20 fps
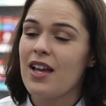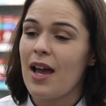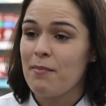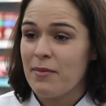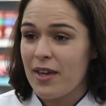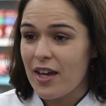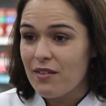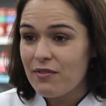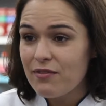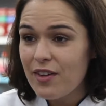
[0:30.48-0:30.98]

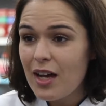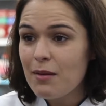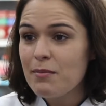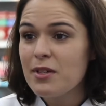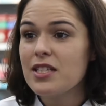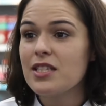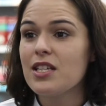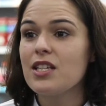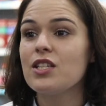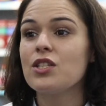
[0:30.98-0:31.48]
AMCAL
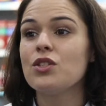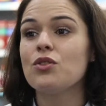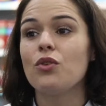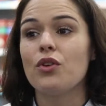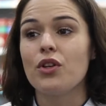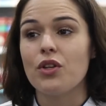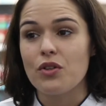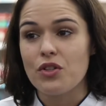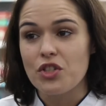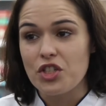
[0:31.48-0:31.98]
pharmacist
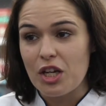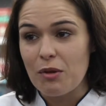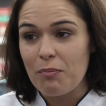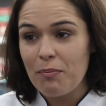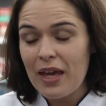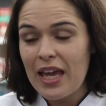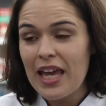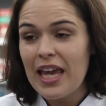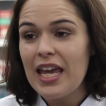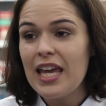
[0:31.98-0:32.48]
or your
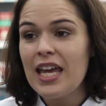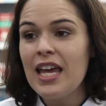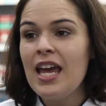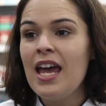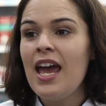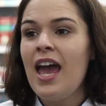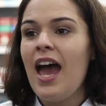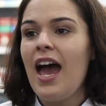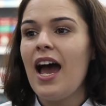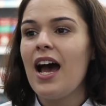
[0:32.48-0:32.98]
GP
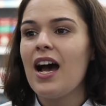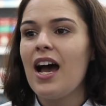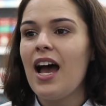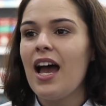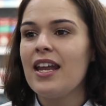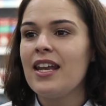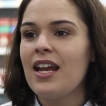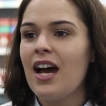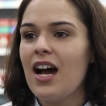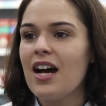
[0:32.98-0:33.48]

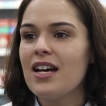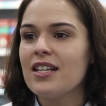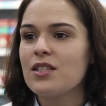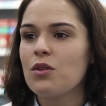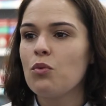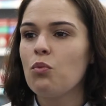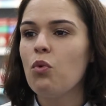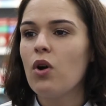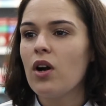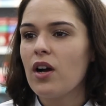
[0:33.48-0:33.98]
and
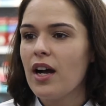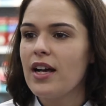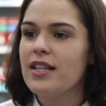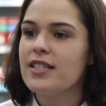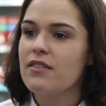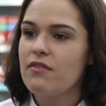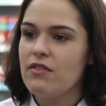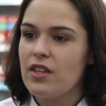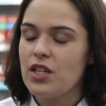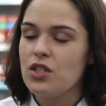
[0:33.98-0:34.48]
ask what
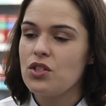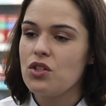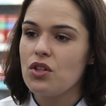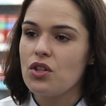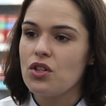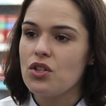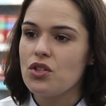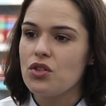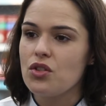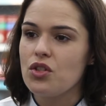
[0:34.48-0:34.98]
kinds of things you
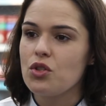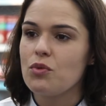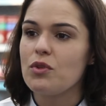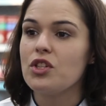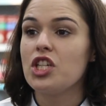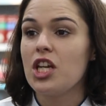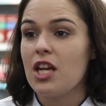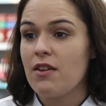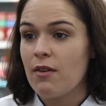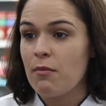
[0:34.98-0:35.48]
can do to
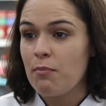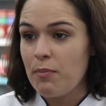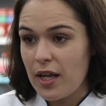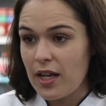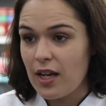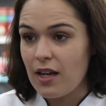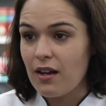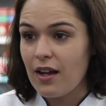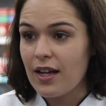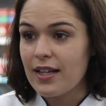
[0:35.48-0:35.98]
achieve a
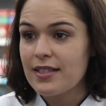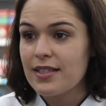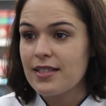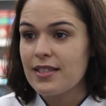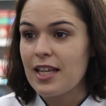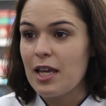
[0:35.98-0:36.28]
better night's